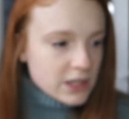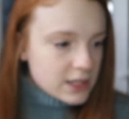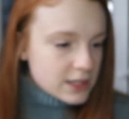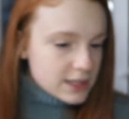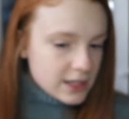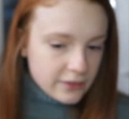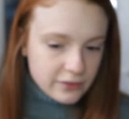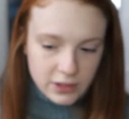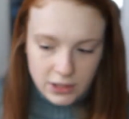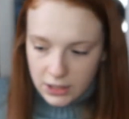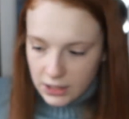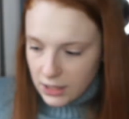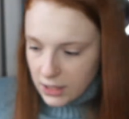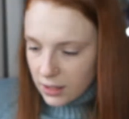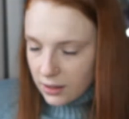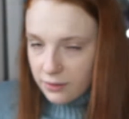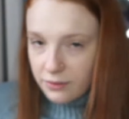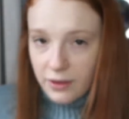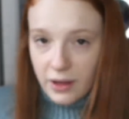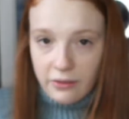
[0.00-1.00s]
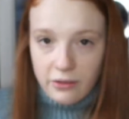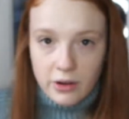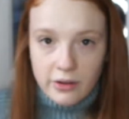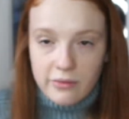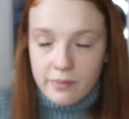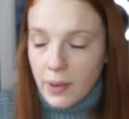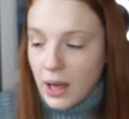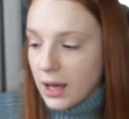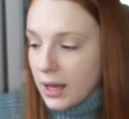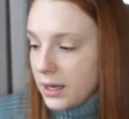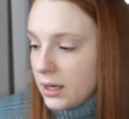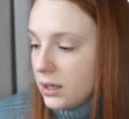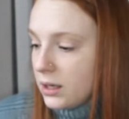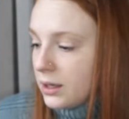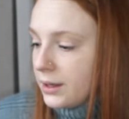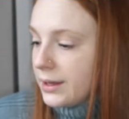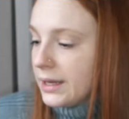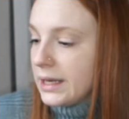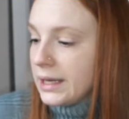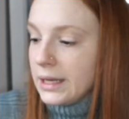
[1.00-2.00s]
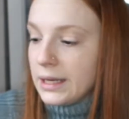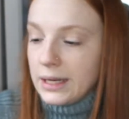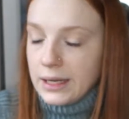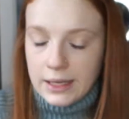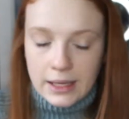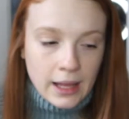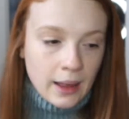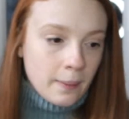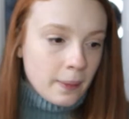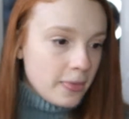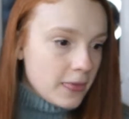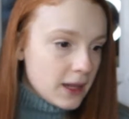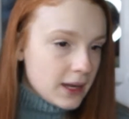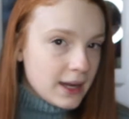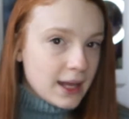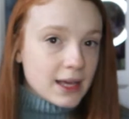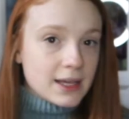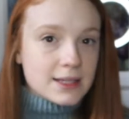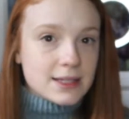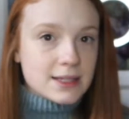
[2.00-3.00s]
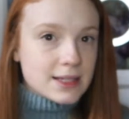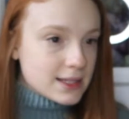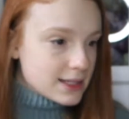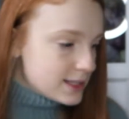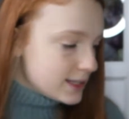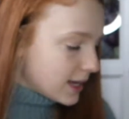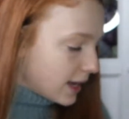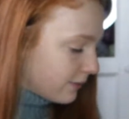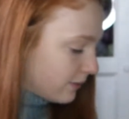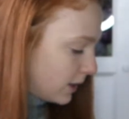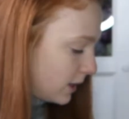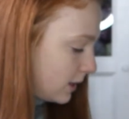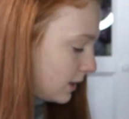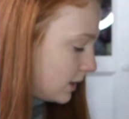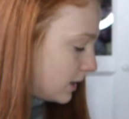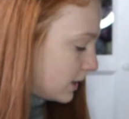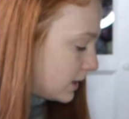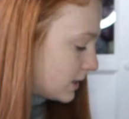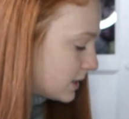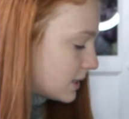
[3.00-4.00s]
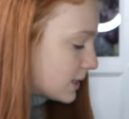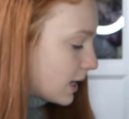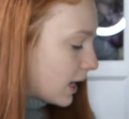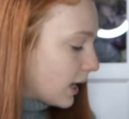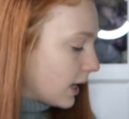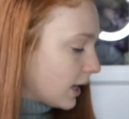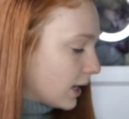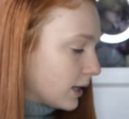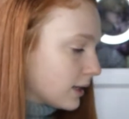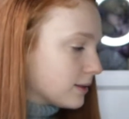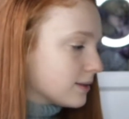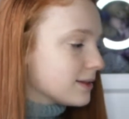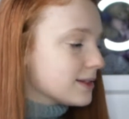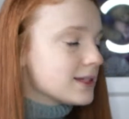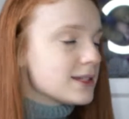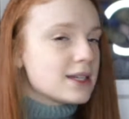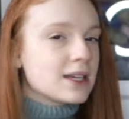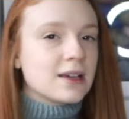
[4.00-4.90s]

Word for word: definitely a favorite of mine. The next 7 skeins